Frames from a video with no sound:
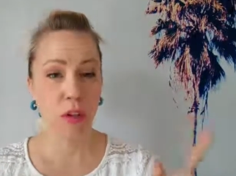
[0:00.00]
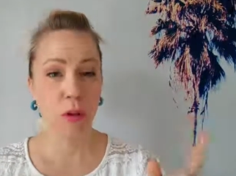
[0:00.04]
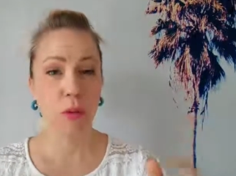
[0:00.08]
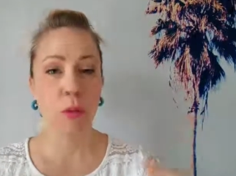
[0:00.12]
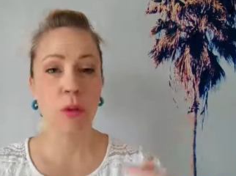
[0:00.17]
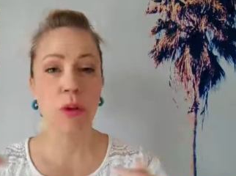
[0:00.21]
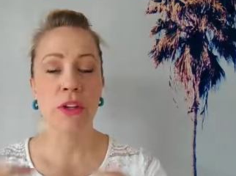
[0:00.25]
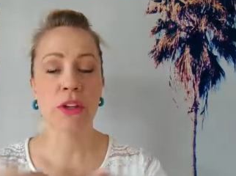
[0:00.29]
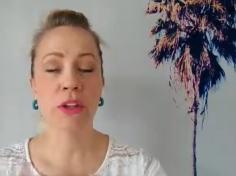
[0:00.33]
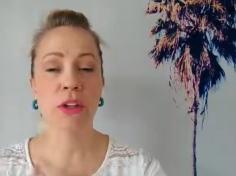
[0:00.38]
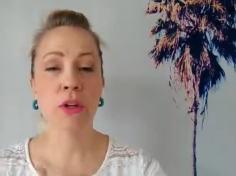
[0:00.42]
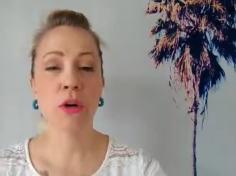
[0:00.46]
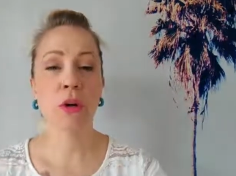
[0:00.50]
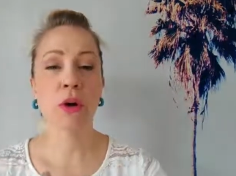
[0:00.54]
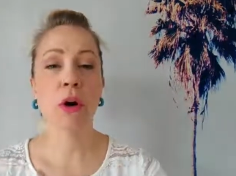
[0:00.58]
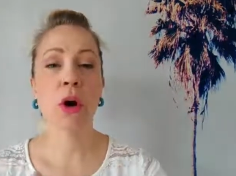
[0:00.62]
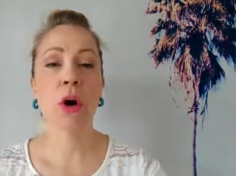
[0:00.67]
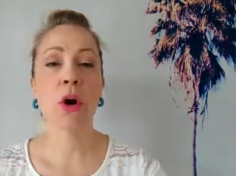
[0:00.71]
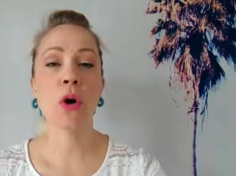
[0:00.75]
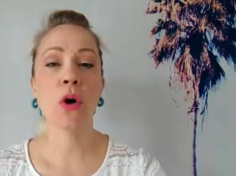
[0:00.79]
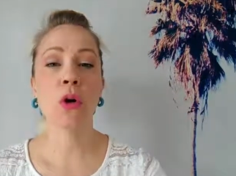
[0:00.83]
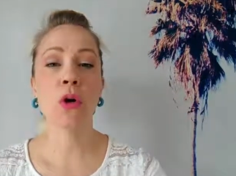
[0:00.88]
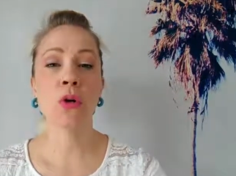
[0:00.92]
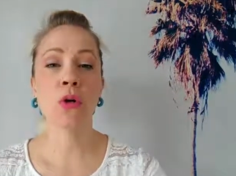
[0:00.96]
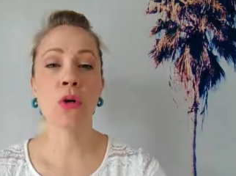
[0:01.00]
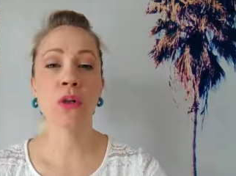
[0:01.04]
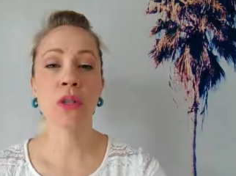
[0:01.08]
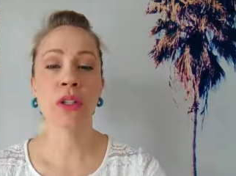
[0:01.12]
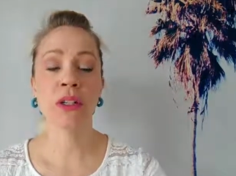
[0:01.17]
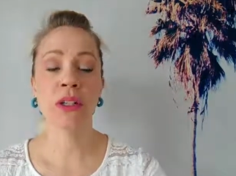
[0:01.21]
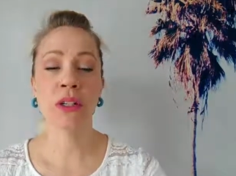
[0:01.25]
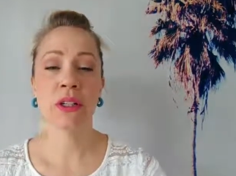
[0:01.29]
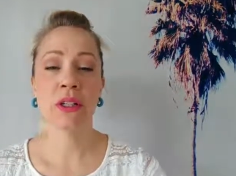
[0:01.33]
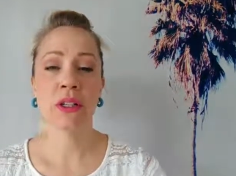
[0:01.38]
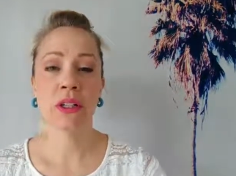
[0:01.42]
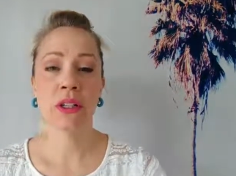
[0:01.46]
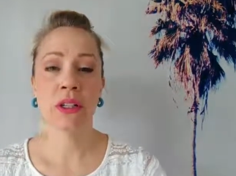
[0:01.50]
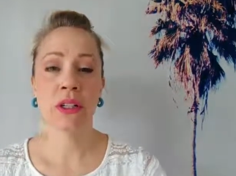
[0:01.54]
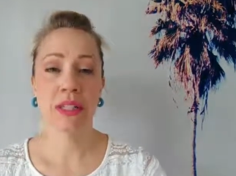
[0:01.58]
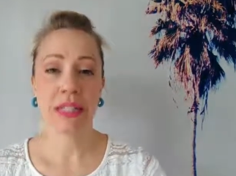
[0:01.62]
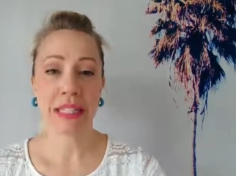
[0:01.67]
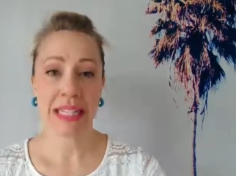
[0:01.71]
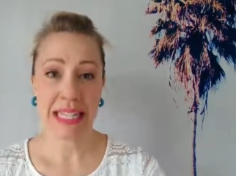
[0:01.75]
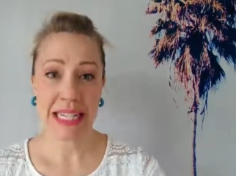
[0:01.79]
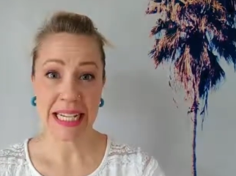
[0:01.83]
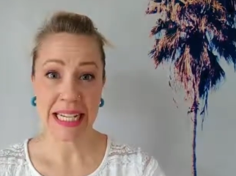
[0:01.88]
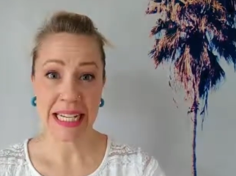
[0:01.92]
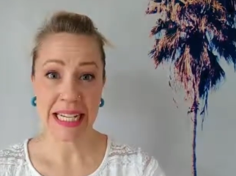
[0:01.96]
with your own
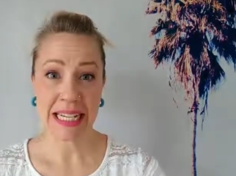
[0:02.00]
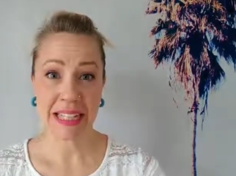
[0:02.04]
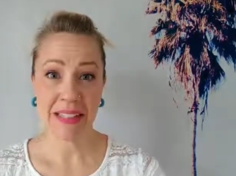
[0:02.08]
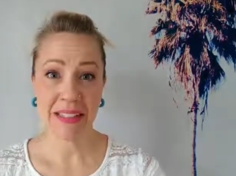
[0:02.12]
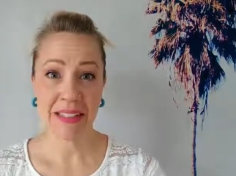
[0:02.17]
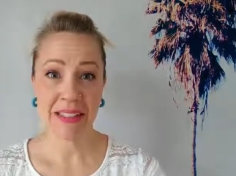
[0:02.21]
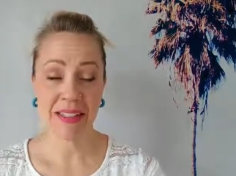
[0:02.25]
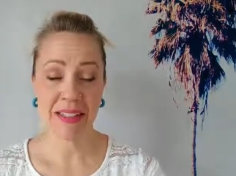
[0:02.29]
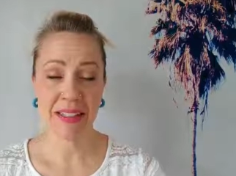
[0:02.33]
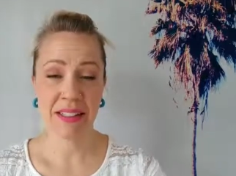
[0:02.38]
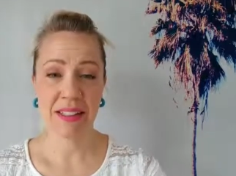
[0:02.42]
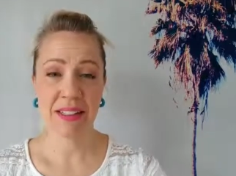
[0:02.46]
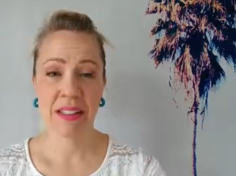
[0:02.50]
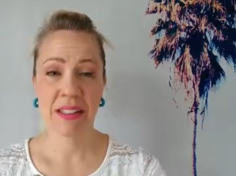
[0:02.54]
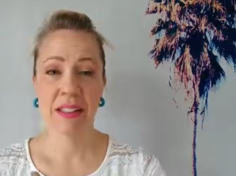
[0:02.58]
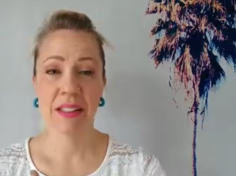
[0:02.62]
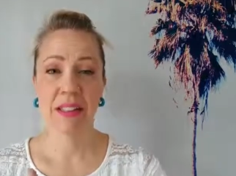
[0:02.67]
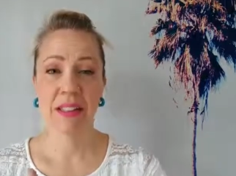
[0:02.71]
needs